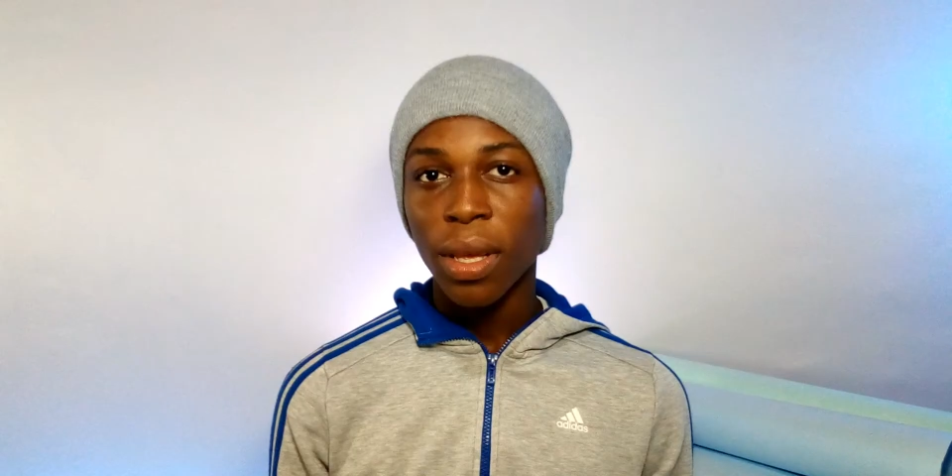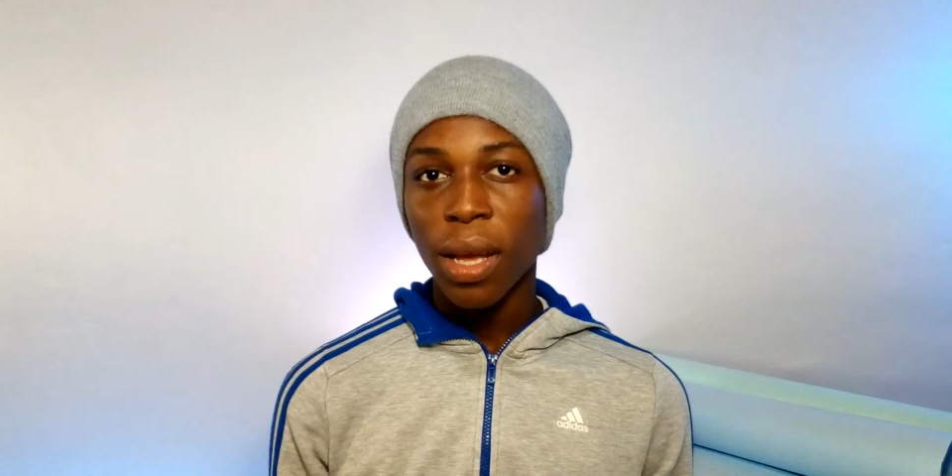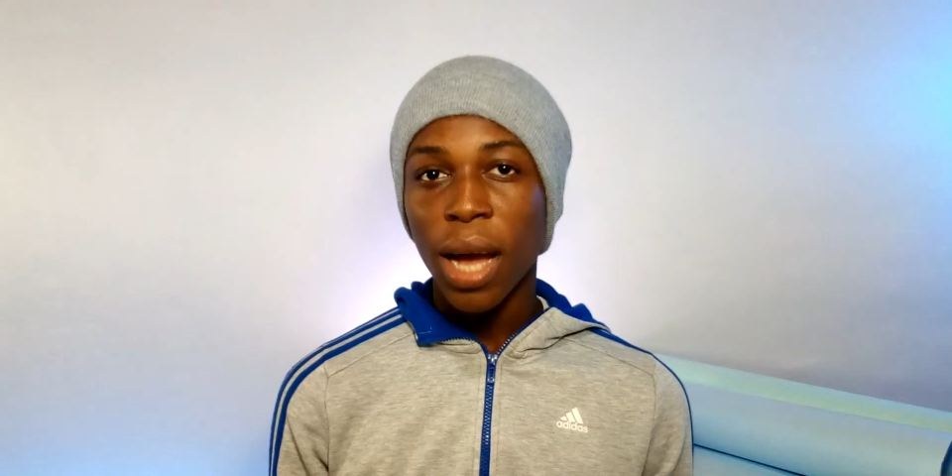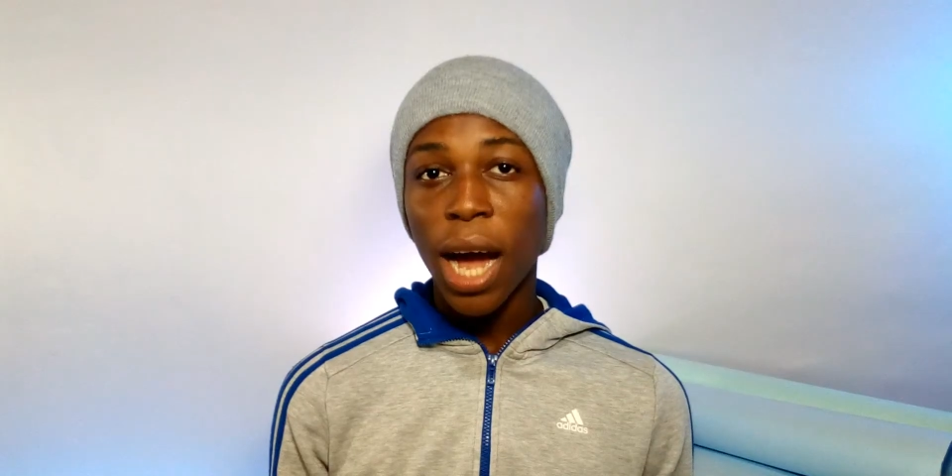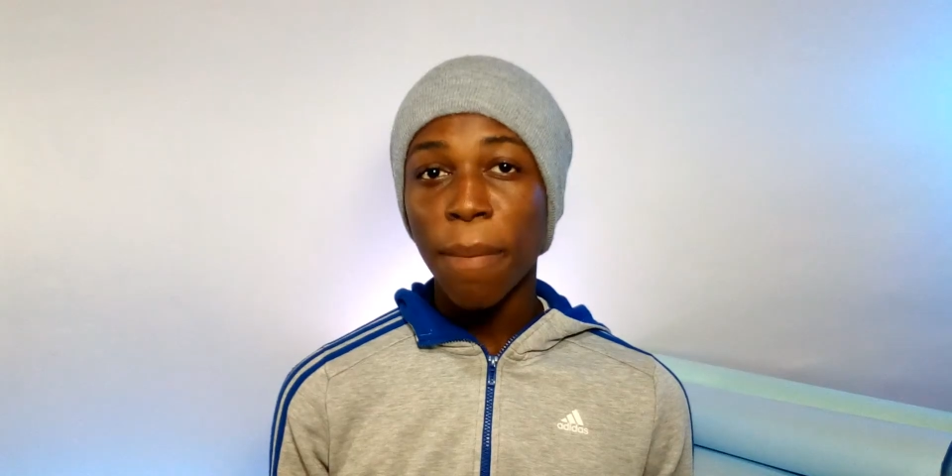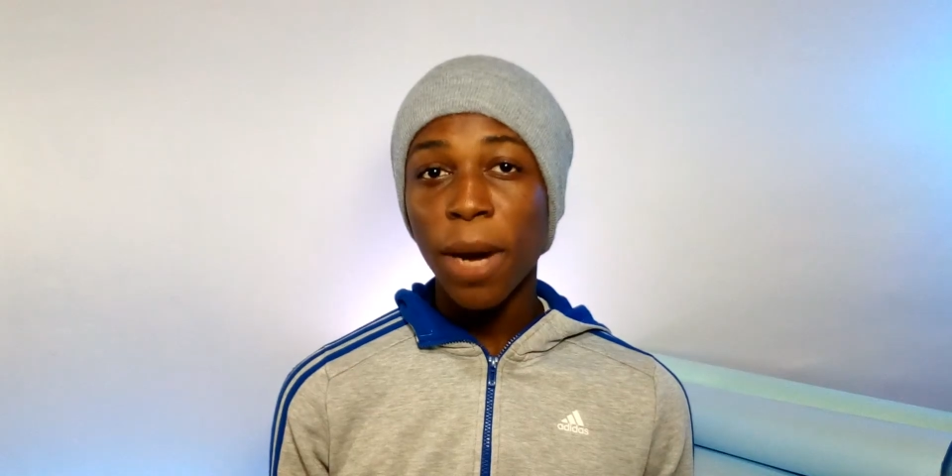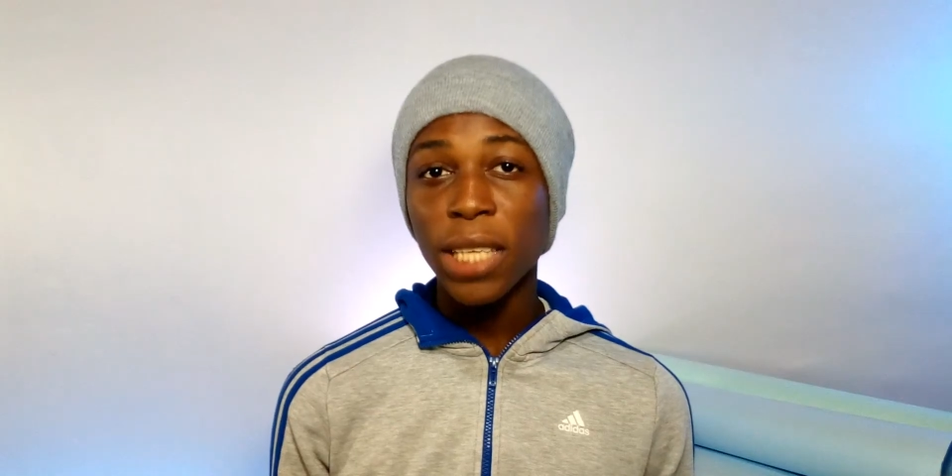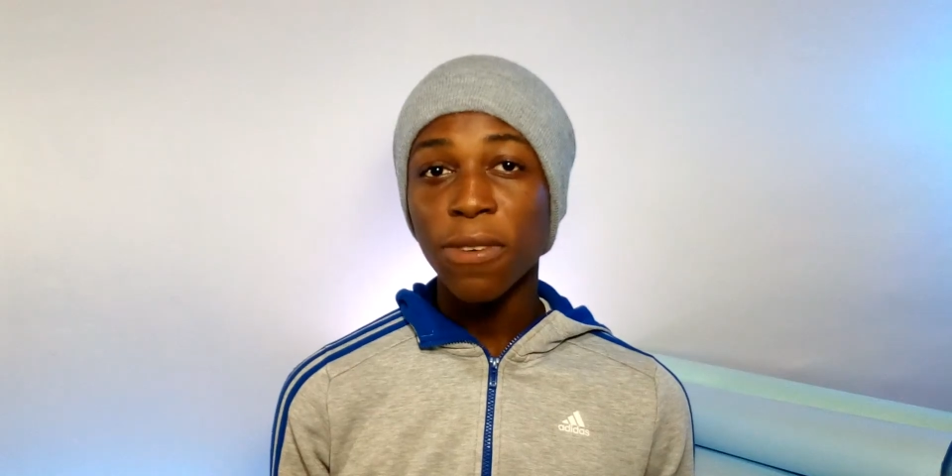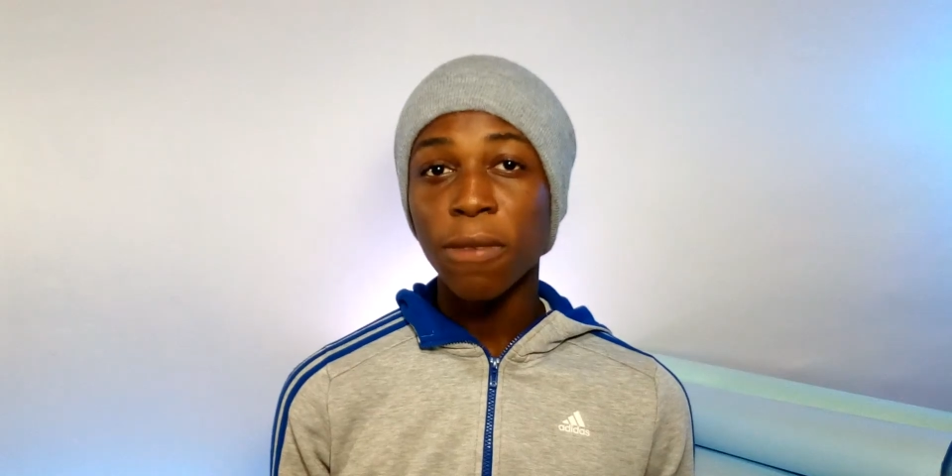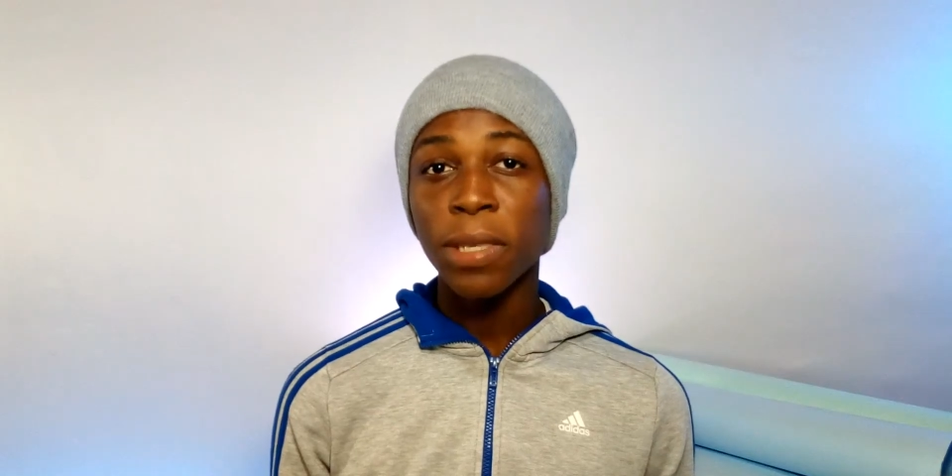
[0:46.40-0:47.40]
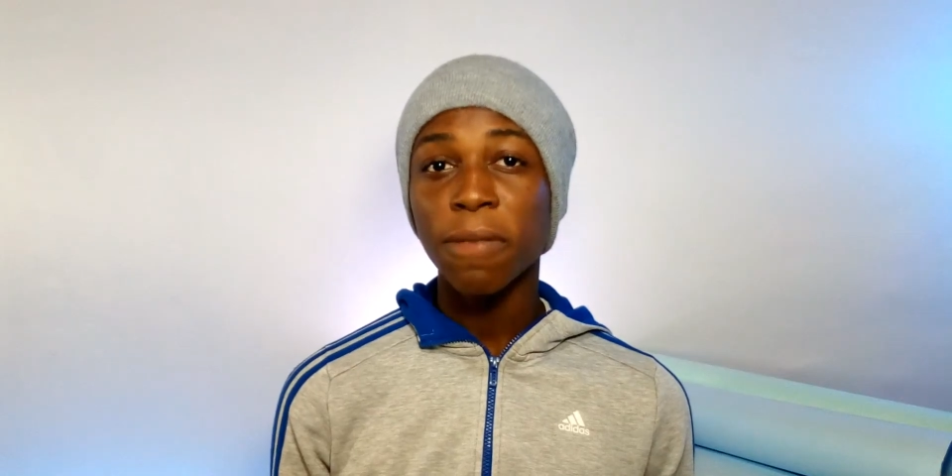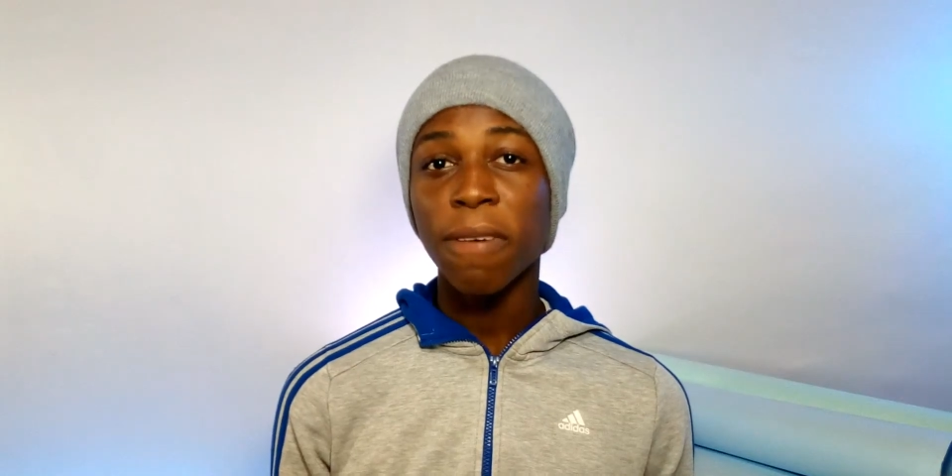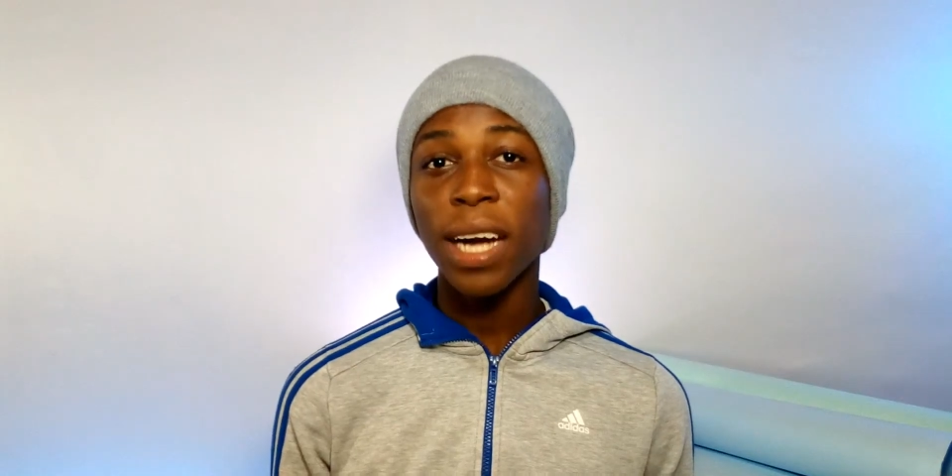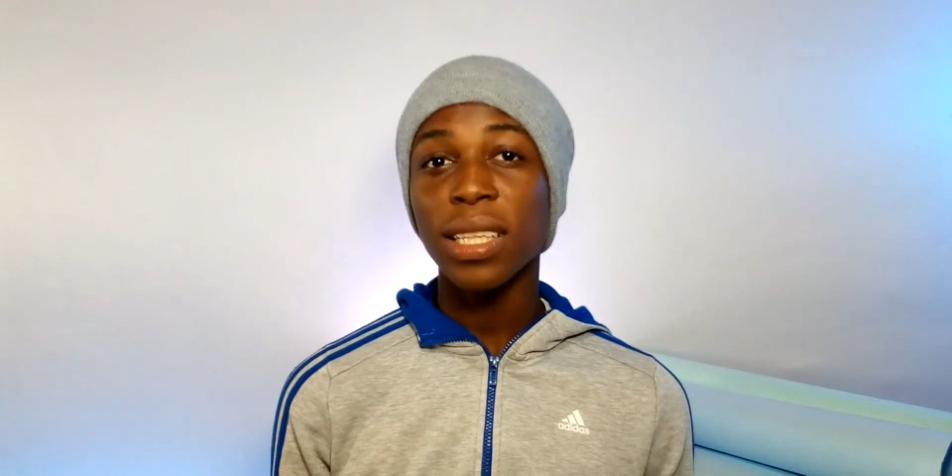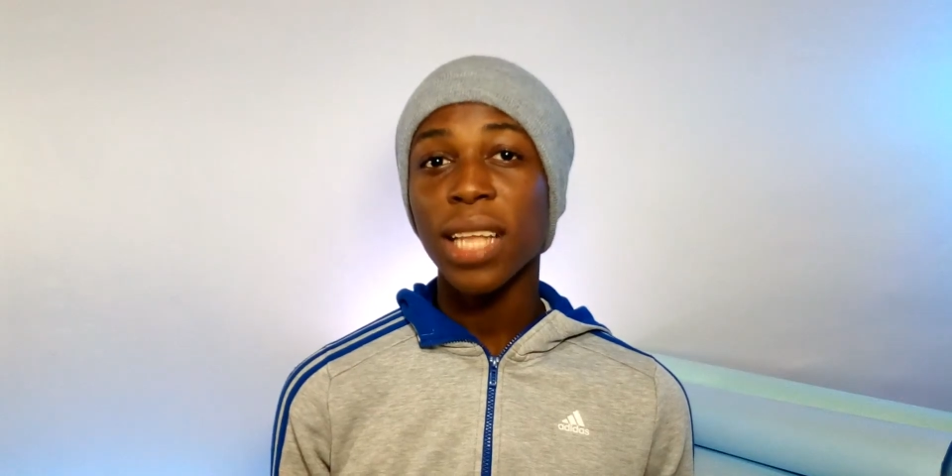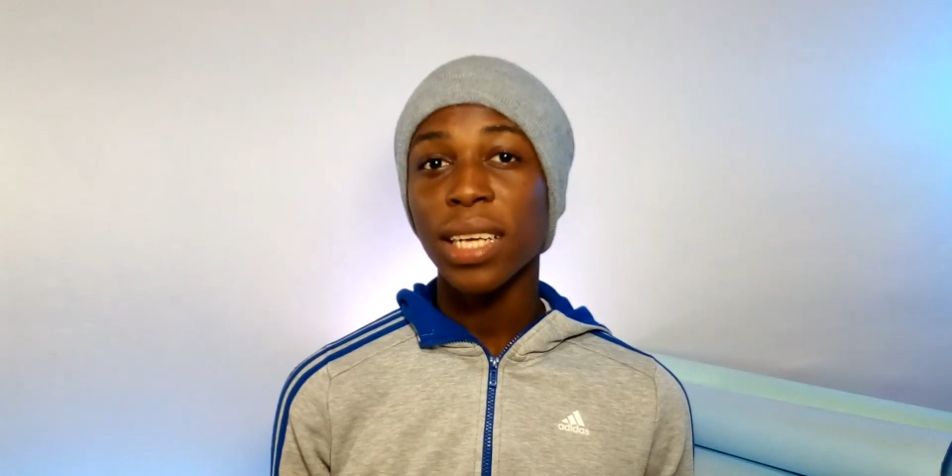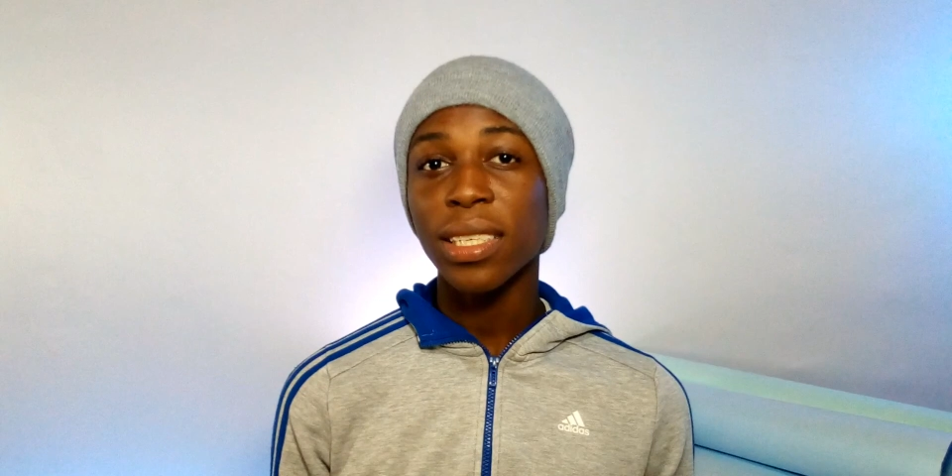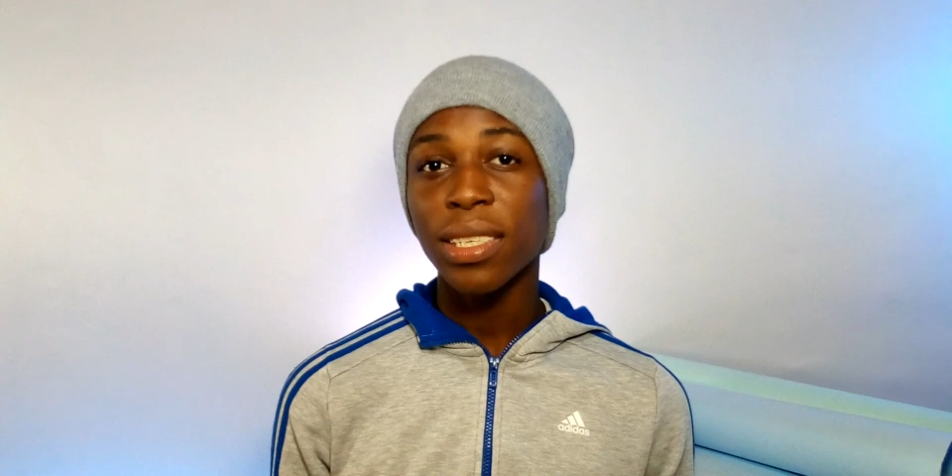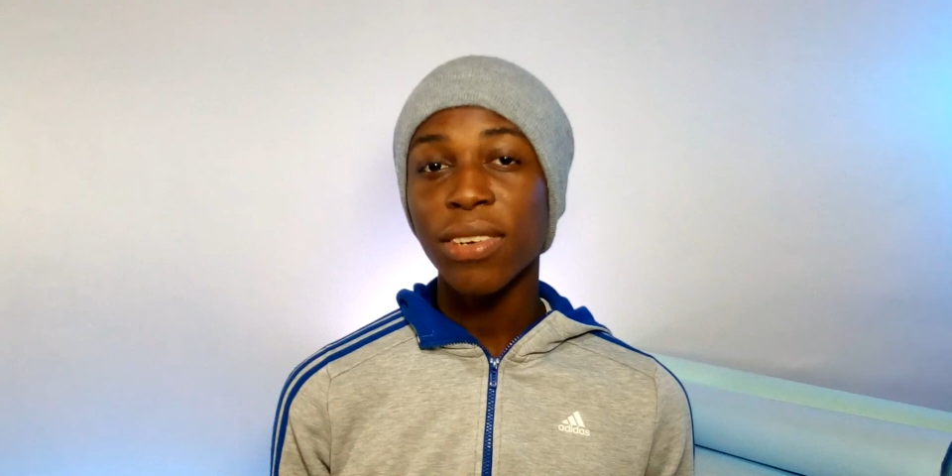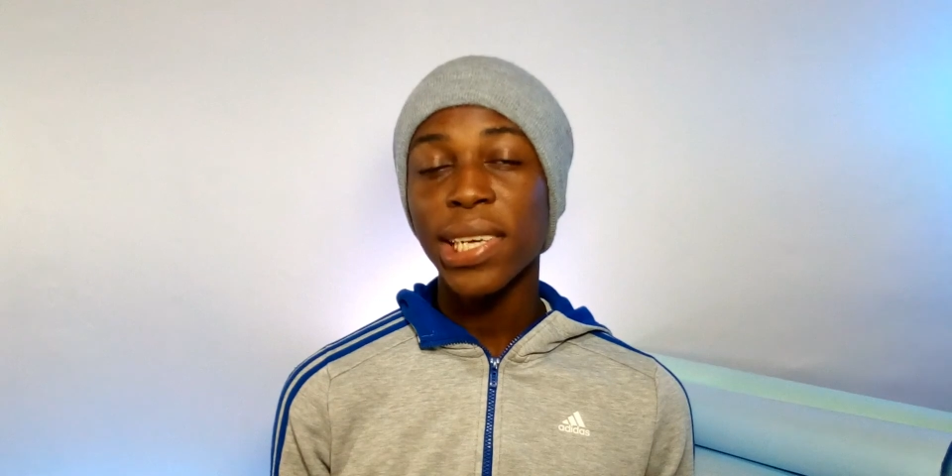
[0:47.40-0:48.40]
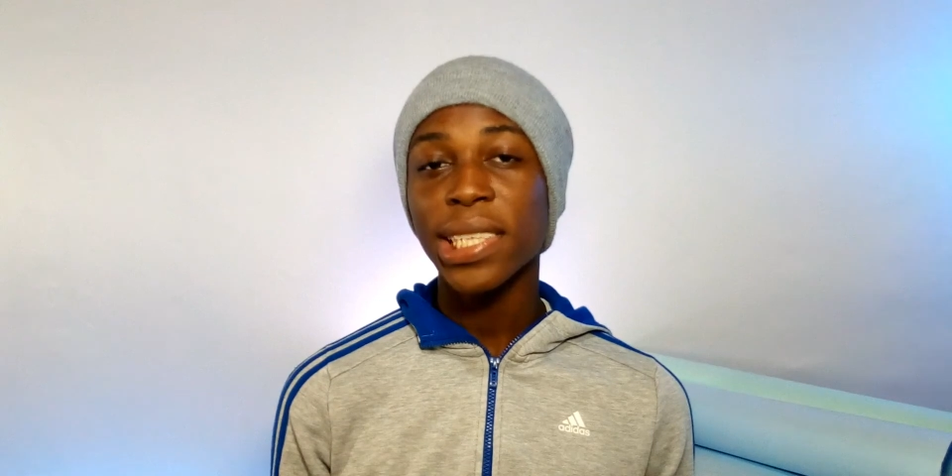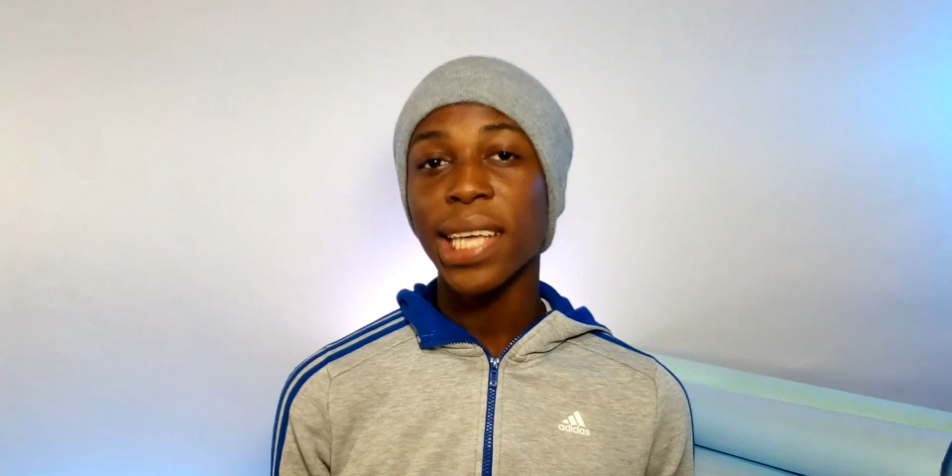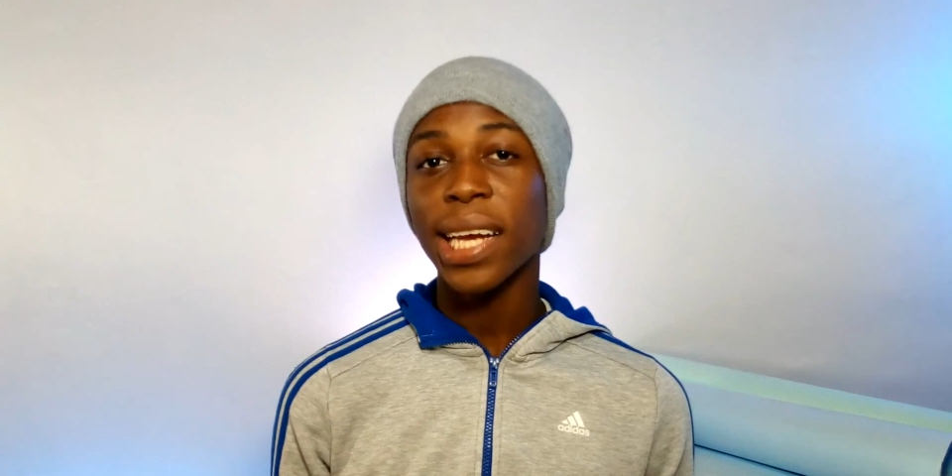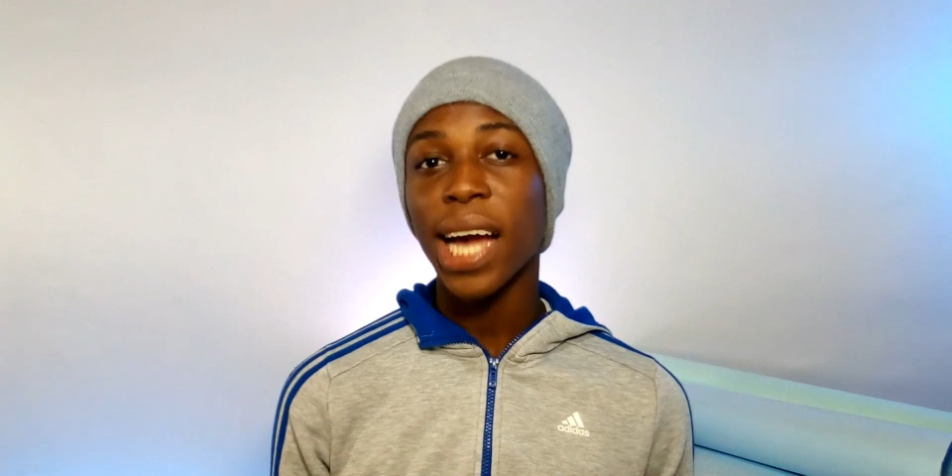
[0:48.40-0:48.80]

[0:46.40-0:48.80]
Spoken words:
Apart from the fact that the screen is an